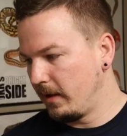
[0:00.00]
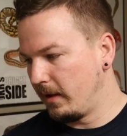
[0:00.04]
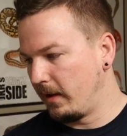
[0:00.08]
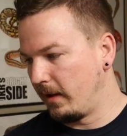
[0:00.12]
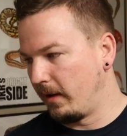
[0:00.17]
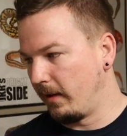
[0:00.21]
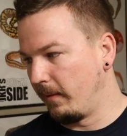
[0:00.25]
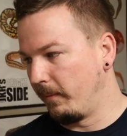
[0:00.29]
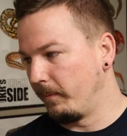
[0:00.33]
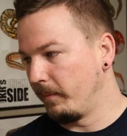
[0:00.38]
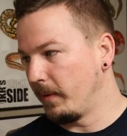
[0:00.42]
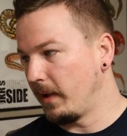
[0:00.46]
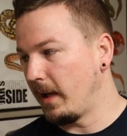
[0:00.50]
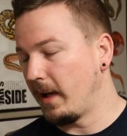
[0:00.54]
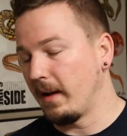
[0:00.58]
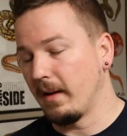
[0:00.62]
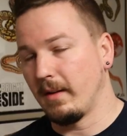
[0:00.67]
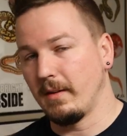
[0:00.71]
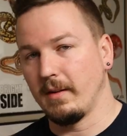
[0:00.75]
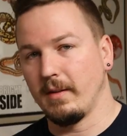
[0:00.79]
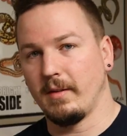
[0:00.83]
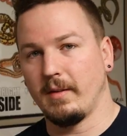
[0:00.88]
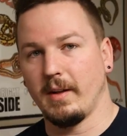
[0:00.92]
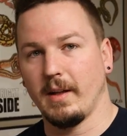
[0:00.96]
um,
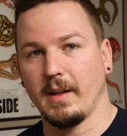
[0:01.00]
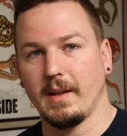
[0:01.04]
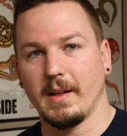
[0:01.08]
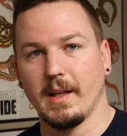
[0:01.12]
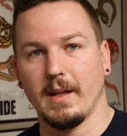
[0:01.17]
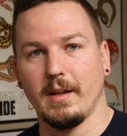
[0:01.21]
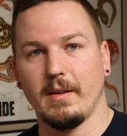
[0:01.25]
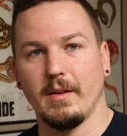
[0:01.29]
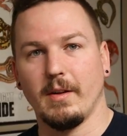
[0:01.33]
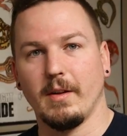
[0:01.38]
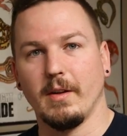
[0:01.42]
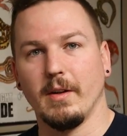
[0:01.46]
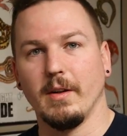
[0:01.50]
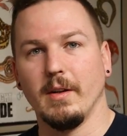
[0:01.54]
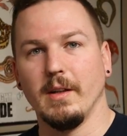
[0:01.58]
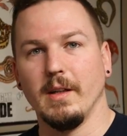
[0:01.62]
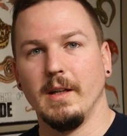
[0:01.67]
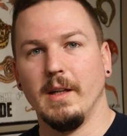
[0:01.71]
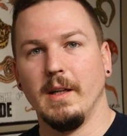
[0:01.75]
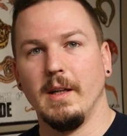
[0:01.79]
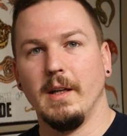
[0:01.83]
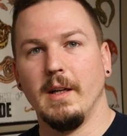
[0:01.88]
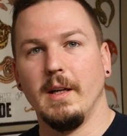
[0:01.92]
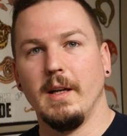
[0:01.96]
yeah, just take that to
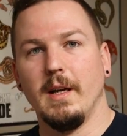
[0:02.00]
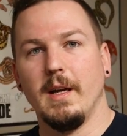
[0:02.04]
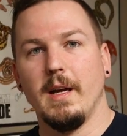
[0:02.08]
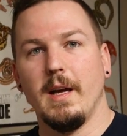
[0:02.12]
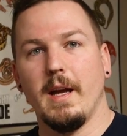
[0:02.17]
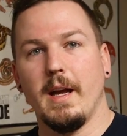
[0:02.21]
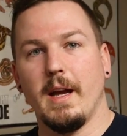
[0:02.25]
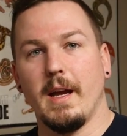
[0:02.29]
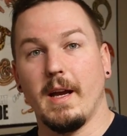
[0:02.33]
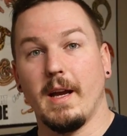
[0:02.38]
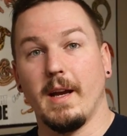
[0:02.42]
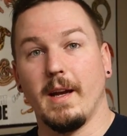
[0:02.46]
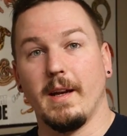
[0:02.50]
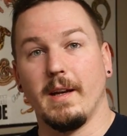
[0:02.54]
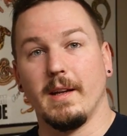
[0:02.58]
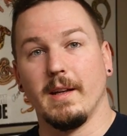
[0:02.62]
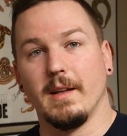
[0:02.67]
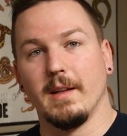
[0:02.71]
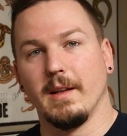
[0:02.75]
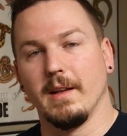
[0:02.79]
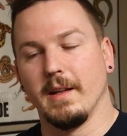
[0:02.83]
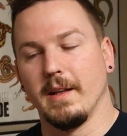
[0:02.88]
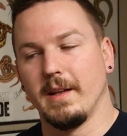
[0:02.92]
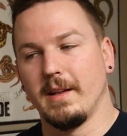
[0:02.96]
heart and
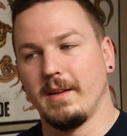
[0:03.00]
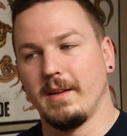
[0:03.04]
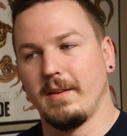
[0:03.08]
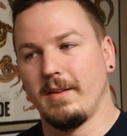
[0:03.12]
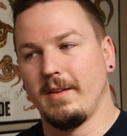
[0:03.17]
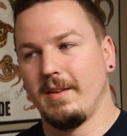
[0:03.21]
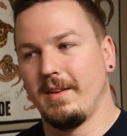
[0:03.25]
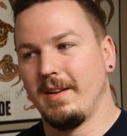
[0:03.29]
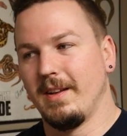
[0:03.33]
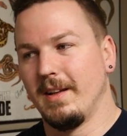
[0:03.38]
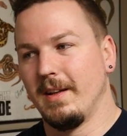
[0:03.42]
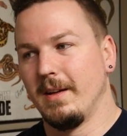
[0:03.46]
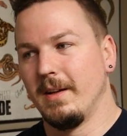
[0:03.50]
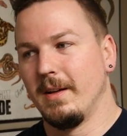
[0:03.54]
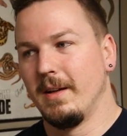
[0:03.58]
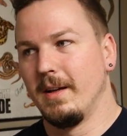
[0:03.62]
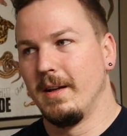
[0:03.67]
let's,